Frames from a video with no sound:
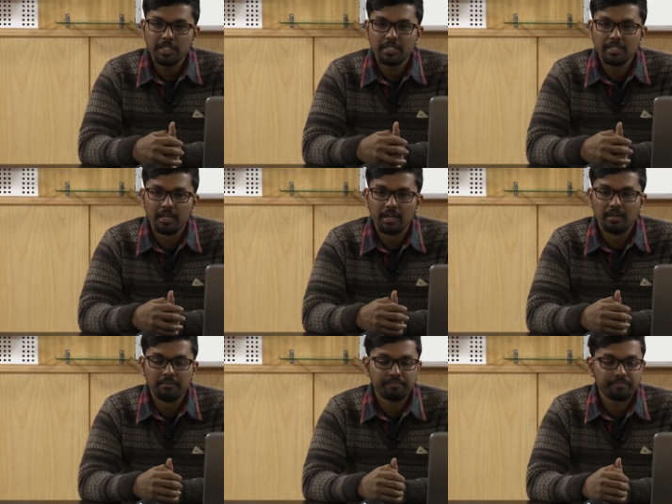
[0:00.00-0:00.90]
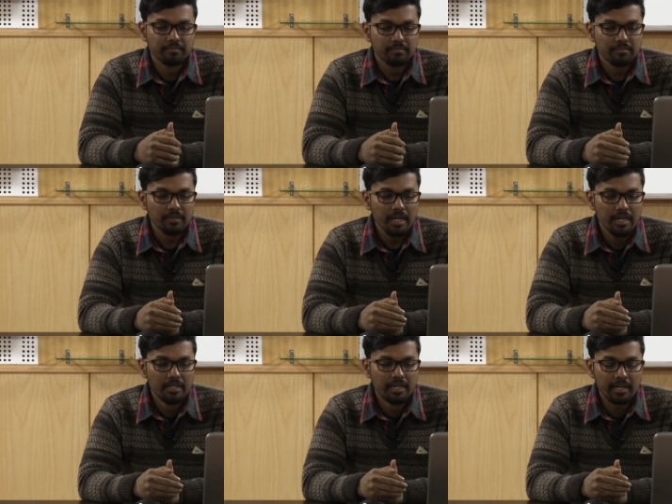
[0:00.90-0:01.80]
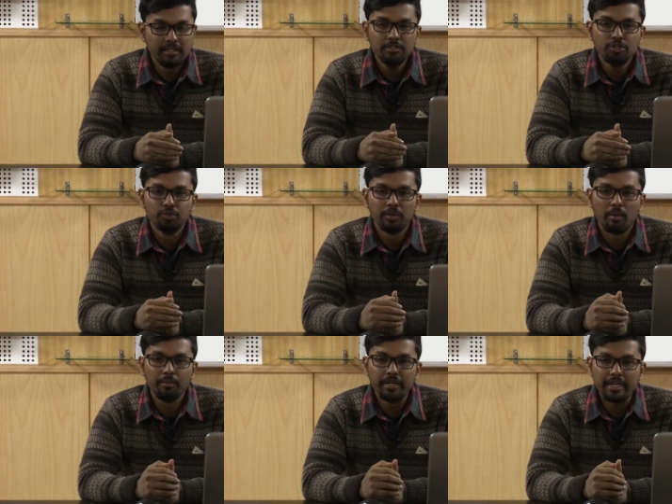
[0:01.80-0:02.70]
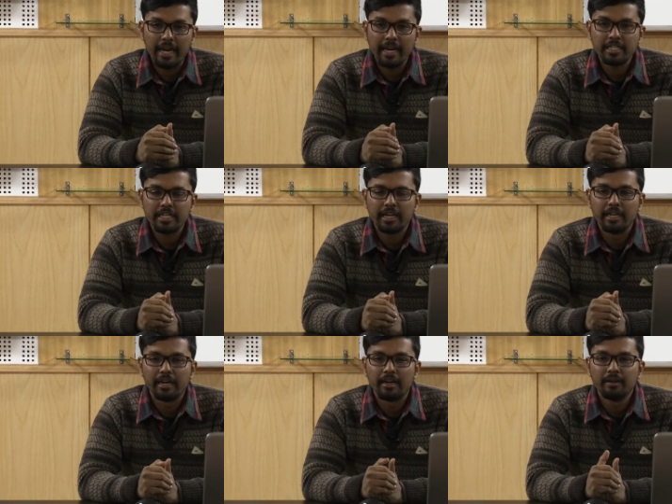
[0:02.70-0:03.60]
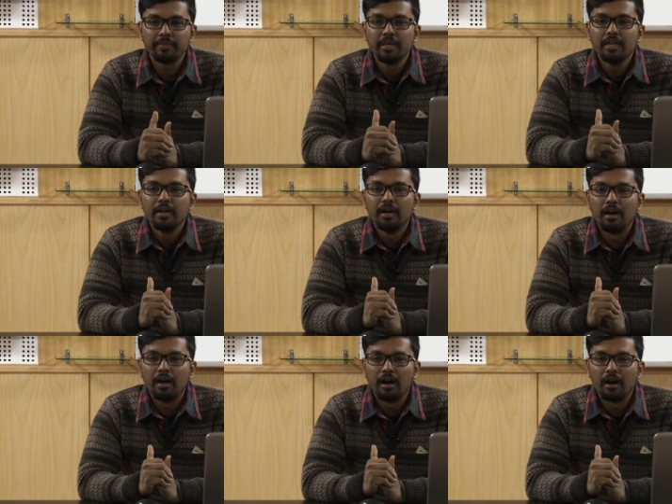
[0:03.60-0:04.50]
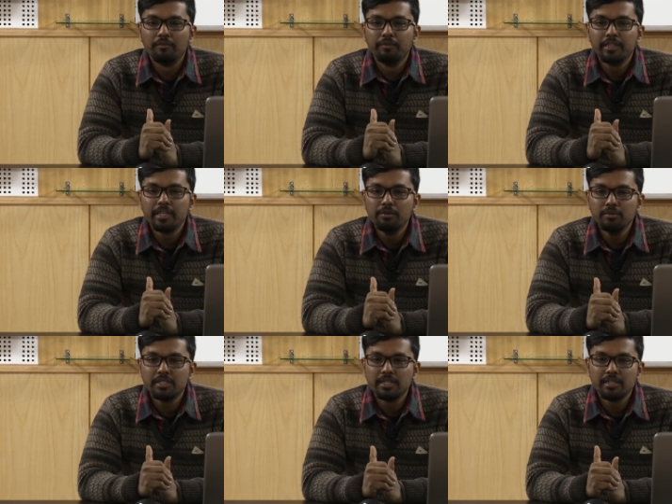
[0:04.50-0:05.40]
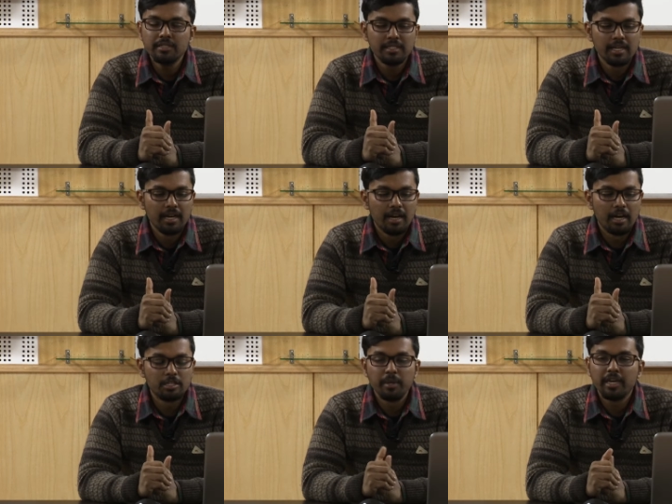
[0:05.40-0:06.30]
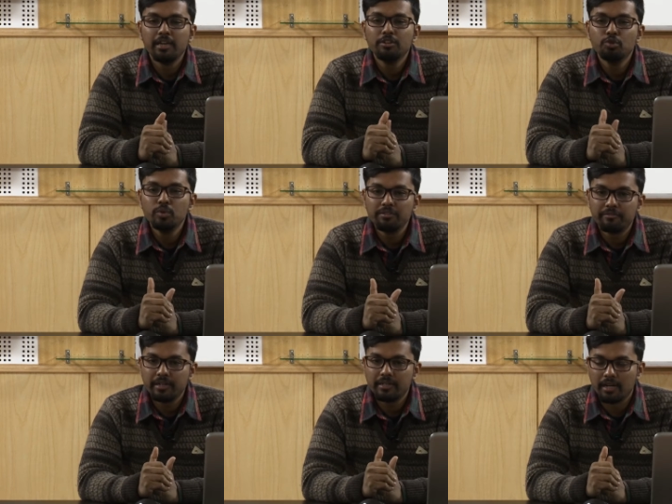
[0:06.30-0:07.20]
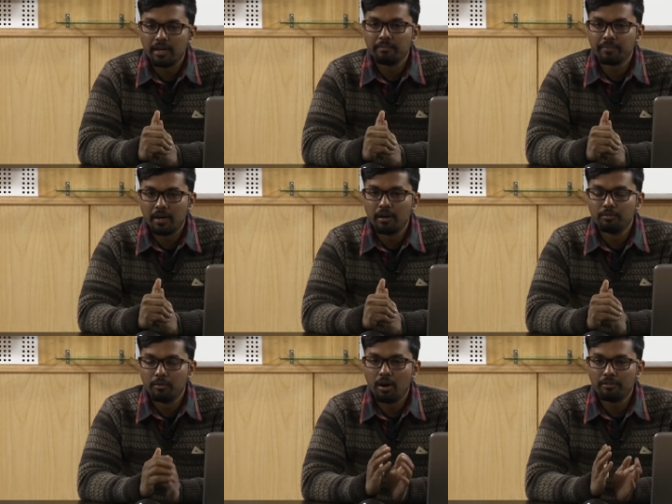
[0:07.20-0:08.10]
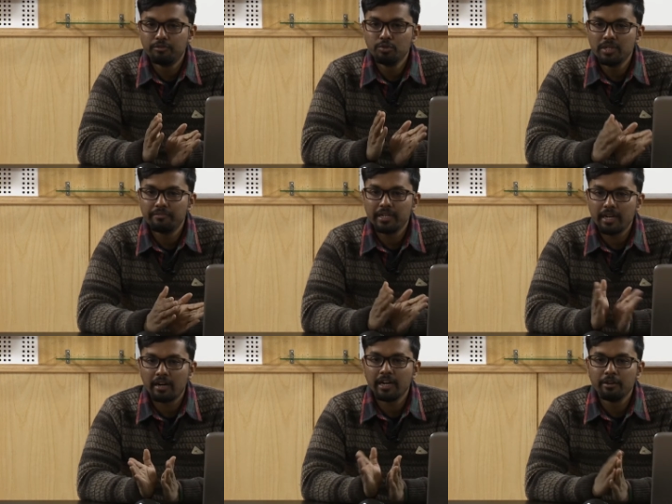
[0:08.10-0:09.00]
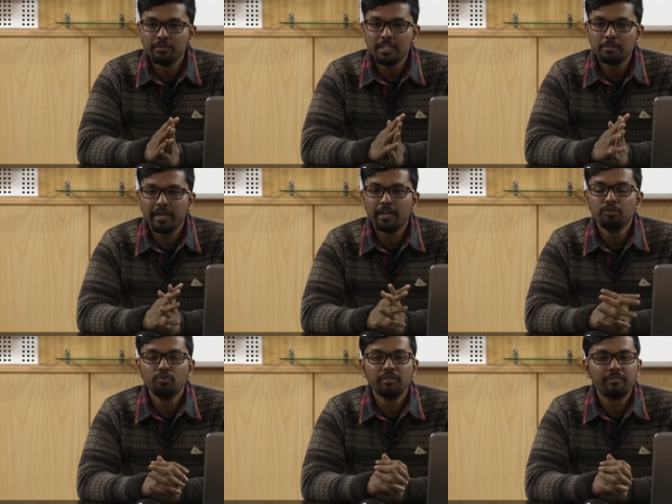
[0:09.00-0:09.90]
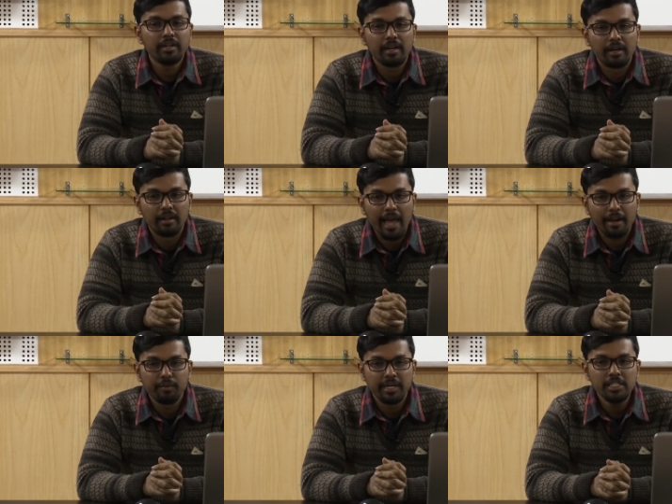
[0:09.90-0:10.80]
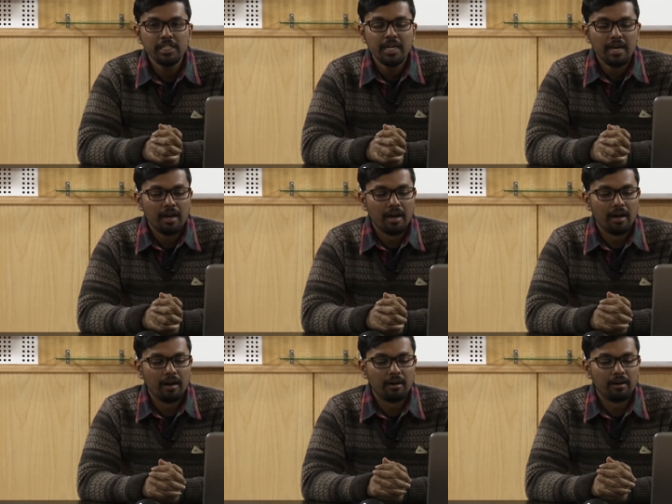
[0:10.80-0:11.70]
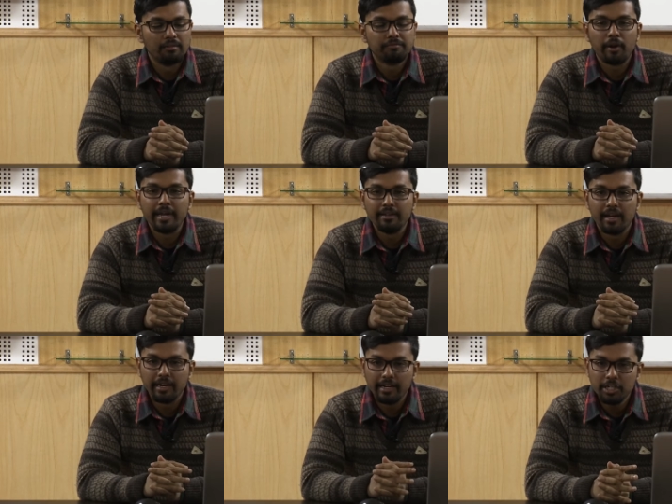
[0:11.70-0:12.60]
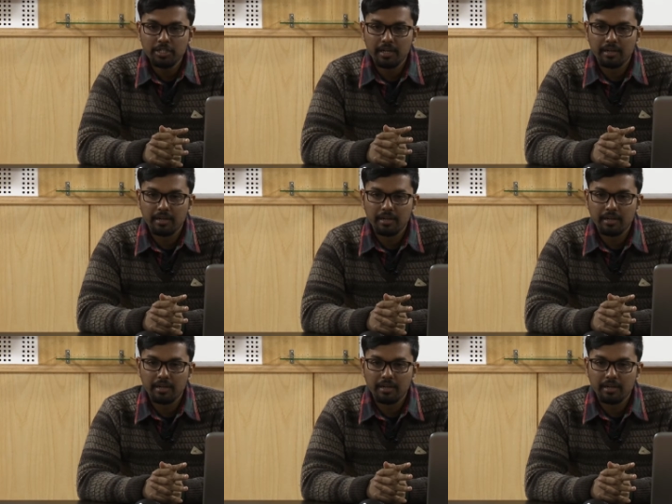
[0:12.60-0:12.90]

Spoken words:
is done to communicate in with users speaking 2 different of 2 different target users speaking 2 different language, for English